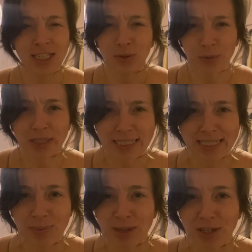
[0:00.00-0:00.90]
really
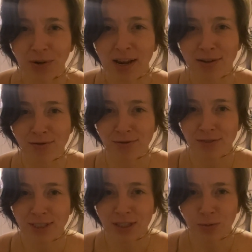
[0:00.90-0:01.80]
deeply crave
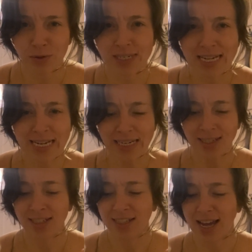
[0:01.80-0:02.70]
routine
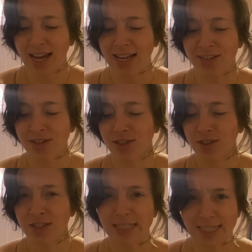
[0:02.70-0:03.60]
and
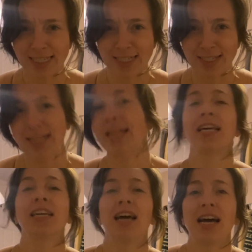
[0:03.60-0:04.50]
consistency
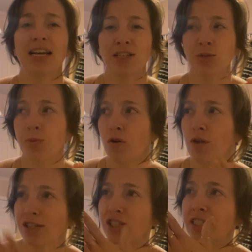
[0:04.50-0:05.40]
and
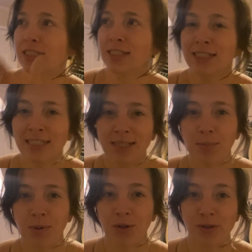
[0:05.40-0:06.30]
progression,
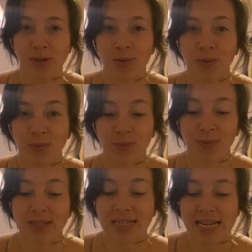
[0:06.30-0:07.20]
but also
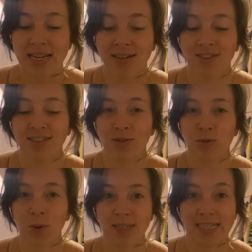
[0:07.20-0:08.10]
need
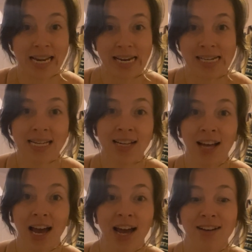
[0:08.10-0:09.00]
spontaneity
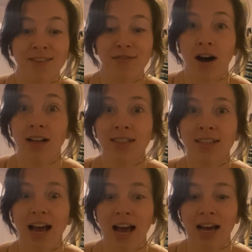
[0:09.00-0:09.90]
and fun
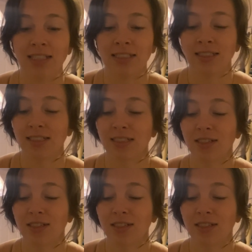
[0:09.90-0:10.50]
and